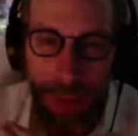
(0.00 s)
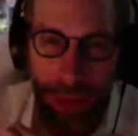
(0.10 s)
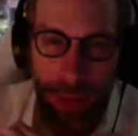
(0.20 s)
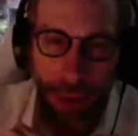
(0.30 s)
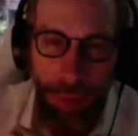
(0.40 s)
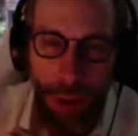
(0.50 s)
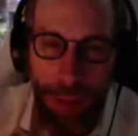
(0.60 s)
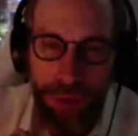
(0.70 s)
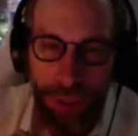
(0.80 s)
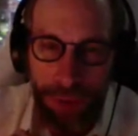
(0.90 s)
and another
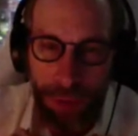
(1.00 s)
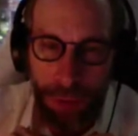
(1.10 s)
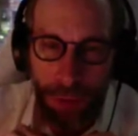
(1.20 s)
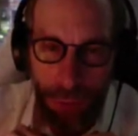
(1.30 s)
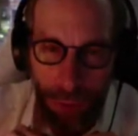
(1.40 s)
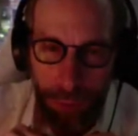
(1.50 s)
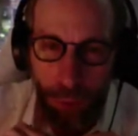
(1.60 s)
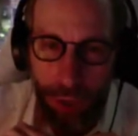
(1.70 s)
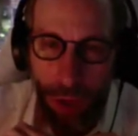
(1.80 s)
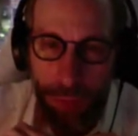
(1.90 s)
object, a
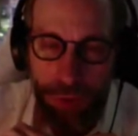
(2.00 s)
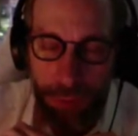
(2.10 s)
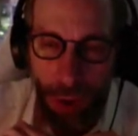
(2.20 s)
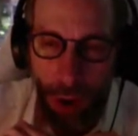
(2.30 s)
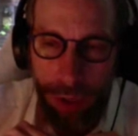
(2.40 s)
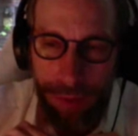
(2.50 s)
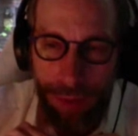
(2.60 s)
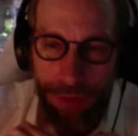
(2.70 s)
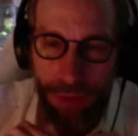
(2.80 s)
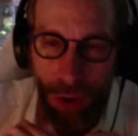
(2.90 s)
bright object behind
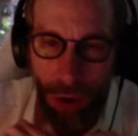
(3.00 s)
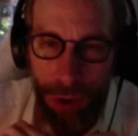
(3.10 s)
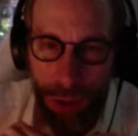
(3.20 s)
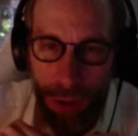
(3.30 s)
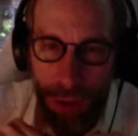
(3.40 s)
that star,